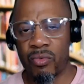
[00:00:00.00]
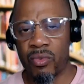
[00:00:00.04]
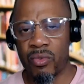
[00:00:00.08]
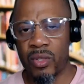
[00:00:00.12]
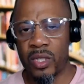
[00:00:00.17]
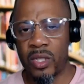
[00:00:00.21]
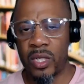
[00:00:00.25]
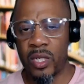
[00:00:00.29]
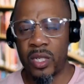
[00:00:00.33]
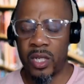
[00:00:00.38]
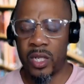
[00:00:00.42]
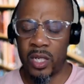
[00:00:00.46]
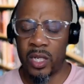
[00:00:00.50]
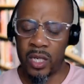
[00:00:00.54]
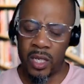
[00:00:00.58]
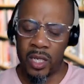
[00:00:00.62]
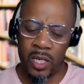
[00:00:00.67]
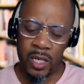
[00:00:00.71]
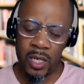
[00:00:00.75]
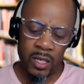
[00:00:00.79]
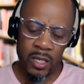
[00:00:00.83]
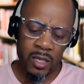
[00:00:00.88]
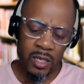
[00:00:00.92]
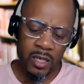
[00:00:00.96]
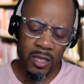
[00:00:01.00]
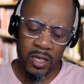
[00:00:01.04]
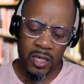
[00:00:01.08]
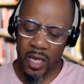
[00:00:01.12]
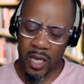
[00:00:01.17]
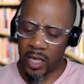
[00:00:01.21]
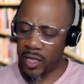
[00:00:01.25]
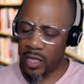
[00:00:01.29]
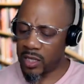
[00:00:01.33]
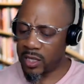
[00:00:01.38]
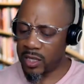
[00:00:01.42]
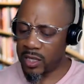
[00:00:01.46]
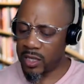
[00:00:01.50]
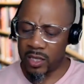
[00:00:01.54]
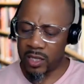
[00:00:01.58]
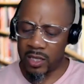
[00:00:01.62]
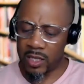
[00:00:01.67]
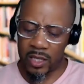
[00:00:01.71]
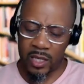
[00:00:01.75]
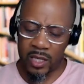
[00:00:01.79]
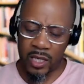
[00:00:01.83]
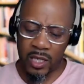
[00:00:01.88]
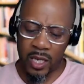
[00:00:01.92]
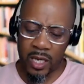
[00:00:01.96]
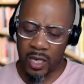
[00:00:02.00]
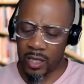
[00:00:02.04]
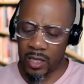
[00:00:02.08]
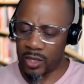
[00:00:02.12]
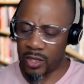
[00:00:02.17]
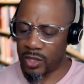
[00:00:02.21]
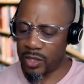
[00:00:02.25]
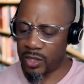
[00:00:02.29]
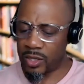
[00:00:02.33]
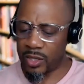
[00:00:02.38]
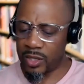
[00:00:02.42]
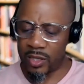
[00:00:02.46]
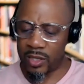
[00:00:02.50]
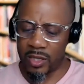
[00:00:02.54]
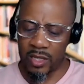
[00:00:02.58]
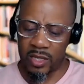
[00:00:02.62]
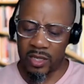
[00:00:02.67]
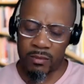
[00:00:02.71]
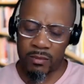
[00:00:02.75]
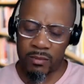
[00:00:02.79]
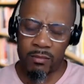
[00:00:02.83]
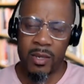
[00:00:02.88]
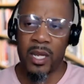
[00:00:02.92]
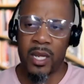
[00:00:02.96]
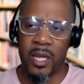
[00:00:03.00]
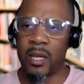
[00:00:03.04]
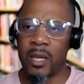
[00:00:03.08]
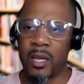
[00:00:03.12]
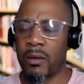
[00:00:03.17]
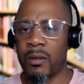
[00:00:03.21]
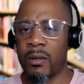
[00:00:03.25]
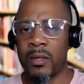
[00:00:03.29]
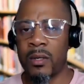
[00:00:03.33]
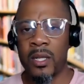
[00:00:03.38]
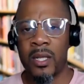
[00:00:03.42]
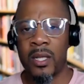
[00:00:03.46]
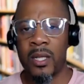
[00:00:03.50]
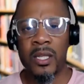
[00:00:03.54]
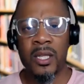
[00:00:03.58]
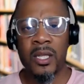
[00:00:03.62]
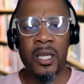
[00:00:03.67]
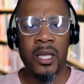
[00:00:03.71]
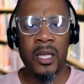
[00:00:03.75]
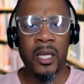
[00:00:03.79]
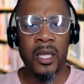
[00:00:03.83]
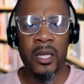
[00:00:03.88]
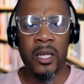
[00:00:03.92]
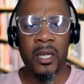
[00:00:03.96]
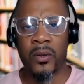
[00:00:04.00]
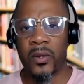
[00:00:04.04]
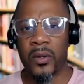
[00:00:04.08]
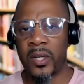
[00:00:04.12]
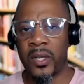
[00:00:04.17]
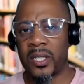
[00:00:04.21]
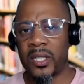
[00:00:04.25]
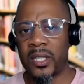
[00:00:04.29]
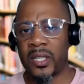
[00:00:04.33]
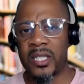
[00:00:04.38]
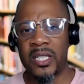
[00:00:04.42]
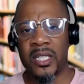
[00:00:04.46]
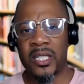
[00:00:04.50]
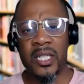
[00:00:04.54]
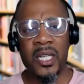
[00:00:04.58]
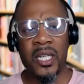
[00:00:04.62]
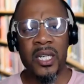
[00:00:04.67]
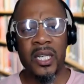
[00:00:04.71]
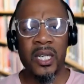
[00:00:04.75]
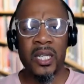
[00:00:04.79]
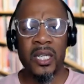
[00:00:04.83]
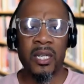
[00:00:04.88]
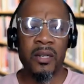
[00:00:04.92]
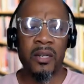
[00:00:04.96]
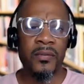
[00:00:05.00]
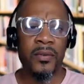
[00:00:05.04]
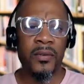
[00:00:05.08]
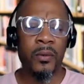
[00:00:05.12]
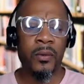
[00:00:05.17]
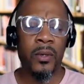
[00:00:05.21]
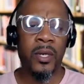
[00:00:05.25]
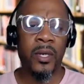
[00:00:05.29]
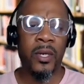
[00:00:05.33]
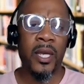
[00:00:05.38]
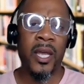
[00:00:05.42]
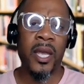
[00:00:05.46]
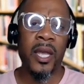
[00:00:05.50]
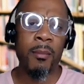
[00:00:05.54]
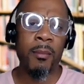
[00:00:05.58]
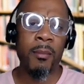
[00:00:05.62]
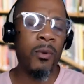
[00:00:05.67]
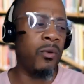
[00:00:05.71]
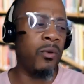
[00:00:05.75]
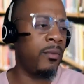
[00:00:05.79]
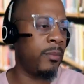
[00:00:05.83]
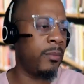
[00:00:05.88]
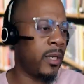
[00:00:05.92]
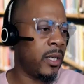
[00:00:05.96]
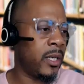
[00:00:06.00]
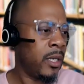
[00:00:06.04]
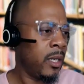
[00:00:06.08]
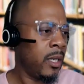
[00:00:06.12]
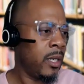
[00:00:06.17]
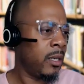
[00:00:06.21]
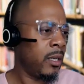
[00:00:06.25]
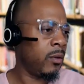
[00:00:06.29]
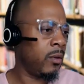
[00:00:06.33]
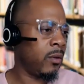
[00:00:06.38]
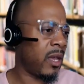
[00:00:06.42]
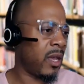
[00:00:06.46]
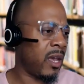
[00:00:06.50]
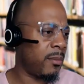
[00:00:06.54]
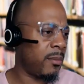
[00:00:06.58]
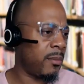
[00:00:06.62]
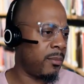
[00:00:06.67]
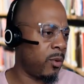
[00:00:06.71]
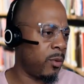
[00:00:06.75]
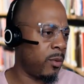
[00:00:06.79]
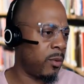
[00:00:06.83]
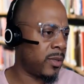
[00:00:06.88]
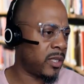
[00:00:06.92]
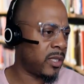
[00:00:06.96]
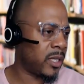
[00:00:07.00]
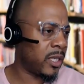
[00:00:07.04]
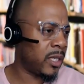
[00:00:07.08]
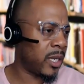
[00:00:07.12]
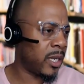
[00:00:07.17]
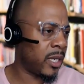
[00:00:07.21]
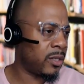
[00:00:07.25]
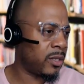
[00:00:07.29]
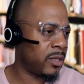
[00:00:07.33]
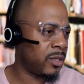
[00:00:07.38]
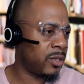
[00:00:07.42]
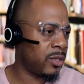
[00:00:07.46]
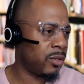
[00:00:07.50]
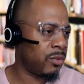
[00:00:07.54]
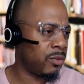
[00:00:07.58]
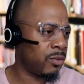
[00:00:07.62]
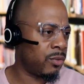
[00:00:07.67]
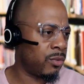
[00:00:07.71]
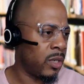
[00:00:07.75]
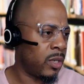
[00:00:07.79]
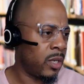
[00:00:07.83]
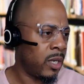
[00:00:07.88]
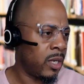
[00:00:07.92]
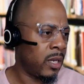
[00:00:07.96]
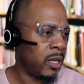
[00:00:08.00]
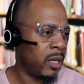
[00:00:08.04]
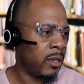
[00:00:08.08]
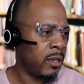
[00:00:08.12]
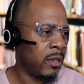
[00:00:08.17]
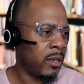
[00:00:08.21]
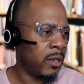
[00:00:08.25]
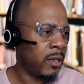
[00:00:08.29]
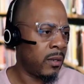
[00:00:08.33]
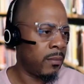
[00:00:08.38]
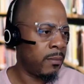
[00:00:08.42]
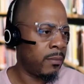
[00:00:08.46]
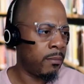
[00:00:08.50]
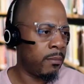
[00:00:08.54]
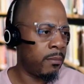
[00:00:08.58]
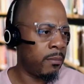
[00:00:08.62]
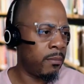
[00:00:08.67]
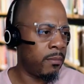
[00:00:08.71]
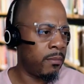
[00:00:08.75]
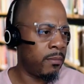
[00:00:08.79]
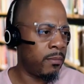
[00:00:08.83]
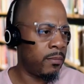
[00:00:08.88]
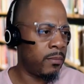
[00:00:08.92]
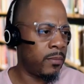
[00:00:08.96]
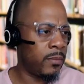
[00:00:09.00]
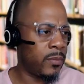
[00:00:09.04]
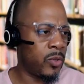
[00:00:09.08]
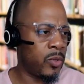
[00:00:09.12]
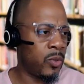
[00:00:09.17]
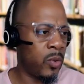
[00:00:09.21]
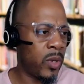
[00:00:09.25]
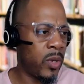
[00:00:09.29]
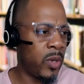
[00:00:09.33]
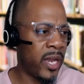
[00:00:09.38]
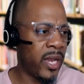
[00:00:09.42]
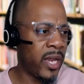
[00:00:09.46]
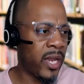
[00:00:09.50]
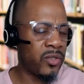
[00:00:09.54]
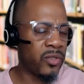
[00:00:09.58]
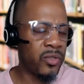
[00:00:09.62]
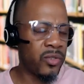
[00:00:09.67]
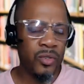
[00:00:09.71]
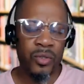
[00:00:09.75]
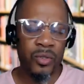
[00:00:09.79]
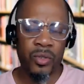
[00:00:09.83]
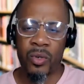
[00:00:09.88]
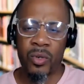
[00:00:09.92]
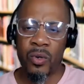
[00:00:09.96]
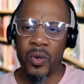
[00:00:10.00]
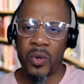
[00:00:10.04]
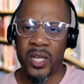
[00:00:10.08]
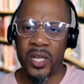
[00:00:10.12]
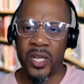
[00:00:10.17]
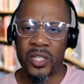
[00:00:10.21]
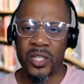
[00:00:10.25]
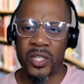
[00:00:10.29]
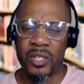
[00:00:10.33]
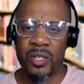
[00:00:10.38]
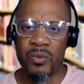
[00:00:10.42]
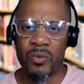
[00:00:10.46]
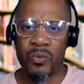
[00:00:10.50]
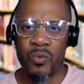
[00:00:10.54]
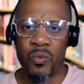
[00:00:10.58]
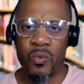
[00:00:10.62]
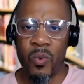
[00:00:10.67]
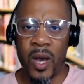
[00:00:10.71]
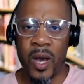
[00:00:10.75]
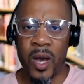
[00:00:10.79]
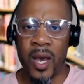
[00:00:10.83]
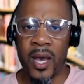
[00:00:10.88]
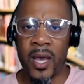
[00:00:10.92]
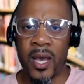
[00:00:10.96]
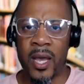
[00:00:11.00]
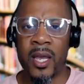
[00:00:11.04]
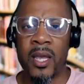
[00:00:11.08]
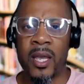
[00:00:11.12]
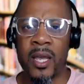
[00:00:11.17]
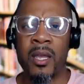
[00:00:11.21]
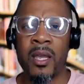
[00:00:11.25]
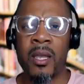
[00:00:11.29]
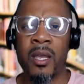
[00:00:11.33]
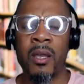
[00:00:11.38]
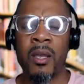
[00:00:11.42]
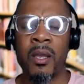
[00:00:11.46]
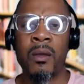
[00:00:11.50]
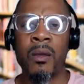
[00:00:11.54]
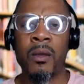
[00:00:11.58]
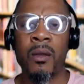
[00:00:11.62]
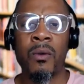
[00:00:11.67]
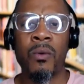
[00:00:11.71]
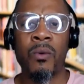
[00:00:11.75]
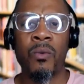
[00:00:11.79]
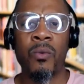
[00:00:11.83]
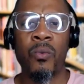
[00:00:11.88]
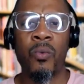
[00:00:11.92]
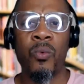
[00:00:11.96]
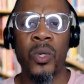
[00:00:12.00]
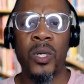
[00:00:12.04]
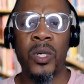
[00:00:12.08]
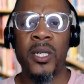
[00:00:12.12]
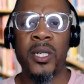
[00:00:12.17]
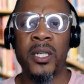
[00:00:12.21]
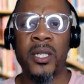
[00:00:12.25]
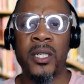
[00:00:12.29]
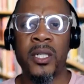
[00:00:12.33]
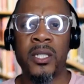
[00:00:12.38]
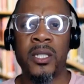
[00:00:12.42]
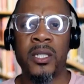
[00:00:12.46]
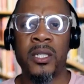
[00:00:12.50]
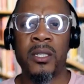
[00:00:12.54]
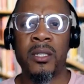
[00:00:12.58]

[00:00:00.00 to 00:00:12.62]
the taste, touch, the smell, the hearing, the seeing. And if you want to add movement, you can add movement to that too. To answer the question, why would